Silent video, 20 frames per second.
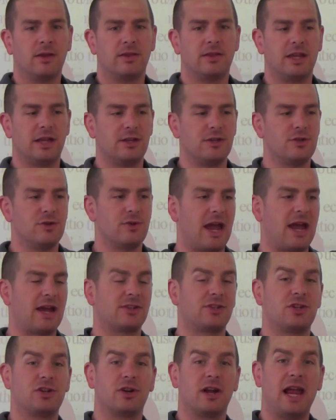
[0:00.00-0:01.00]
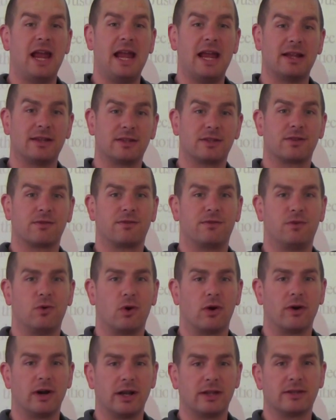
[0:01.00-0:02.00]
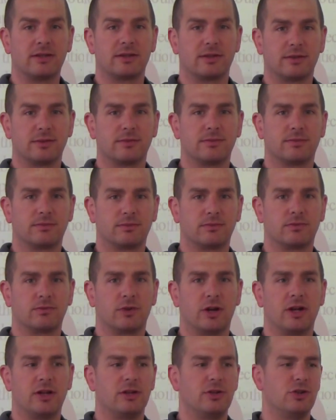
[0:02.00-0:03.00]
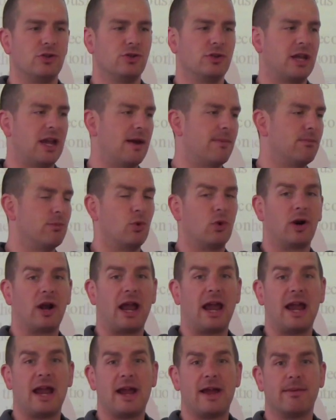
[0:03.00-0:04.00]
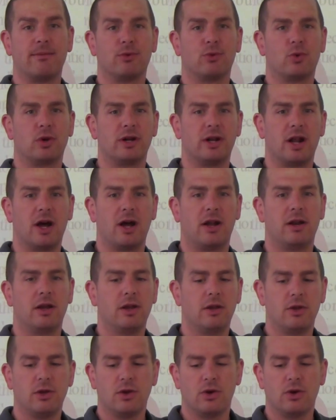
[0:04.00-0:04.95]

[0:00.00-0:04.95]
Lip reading: then ask your aunt for it, right? And you get more ham and whatnot.